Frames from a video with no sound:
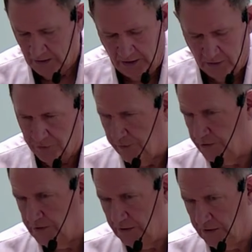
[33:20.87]
I go
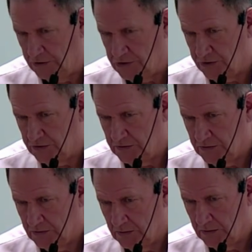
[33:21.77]
13 inches,
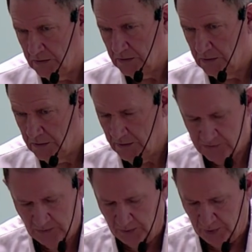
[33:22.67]

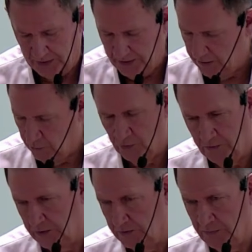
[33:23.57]
gives me plenty of room
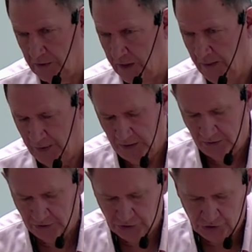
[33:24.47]
to clamp it
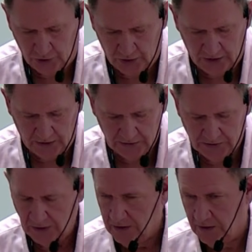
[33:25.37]
in the jaws,
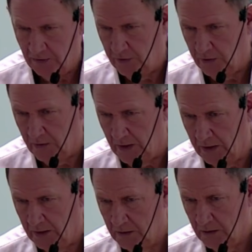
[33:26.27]
get rid of
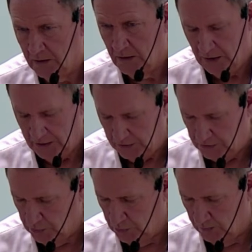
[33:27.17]
any
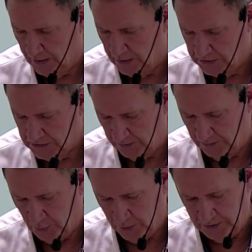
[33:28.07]
tool marks and
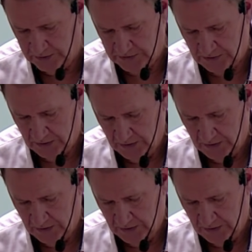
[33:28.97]
points.